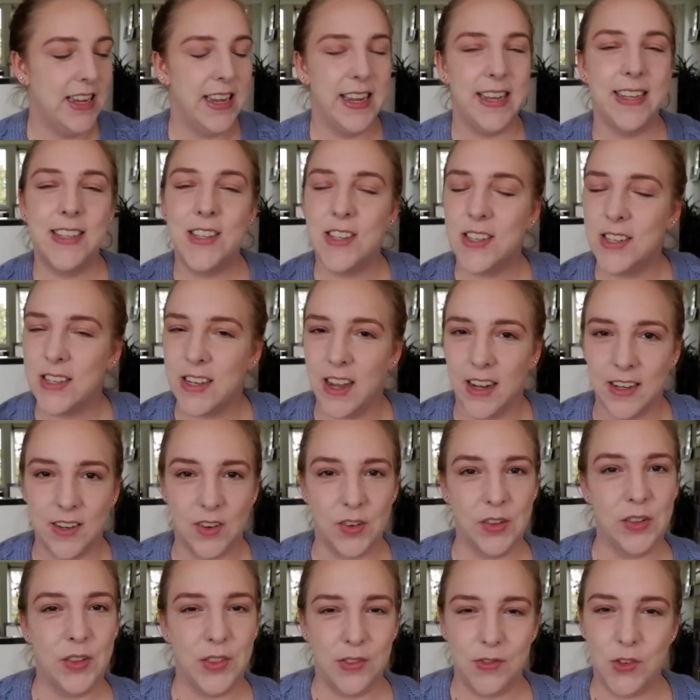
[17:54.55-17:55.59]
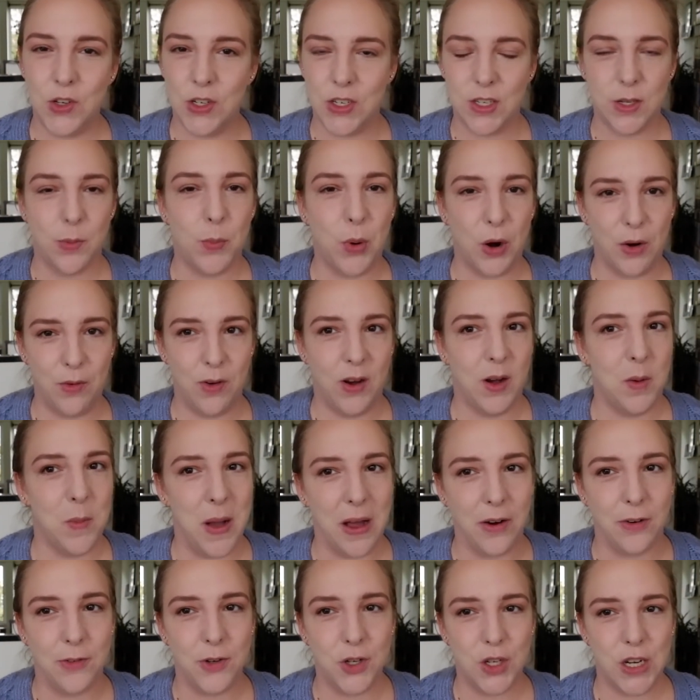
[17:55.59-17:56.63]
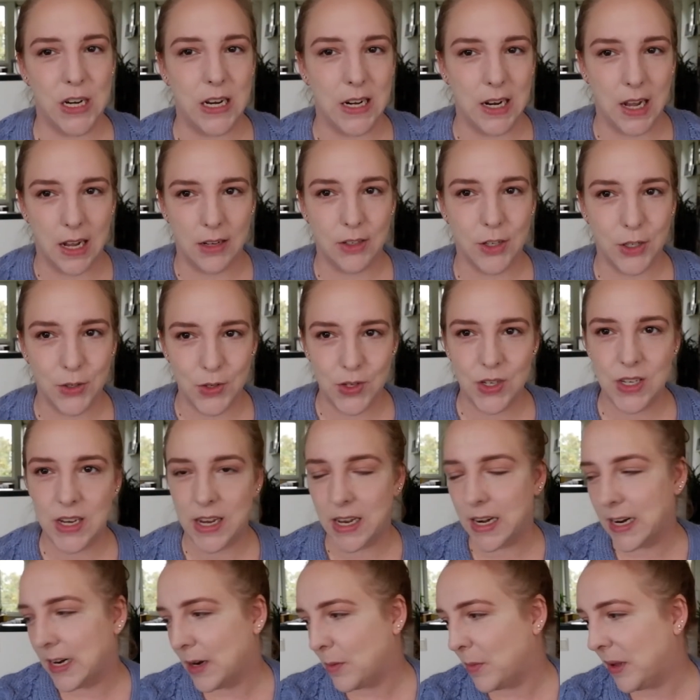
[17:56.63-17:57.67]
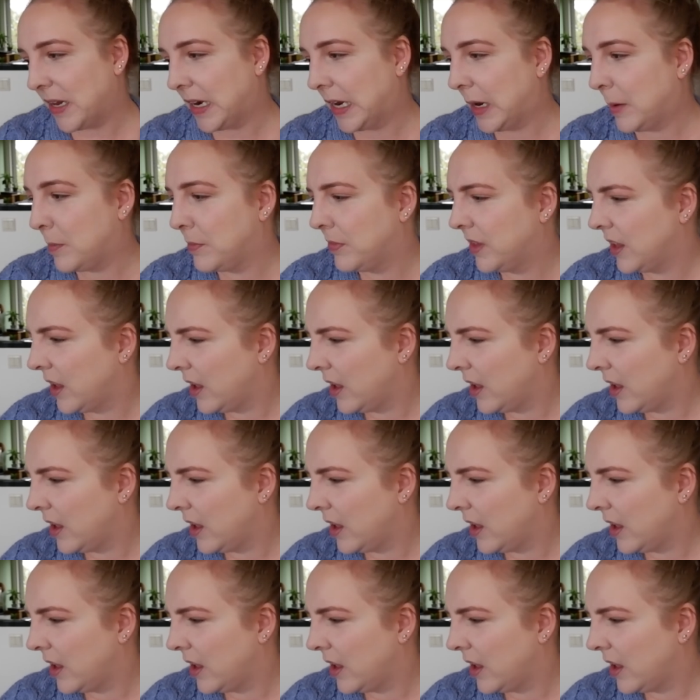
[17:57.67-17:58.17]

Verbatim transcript: It's got just the perfect amount of sheen. Uh, you'll see it in a minute.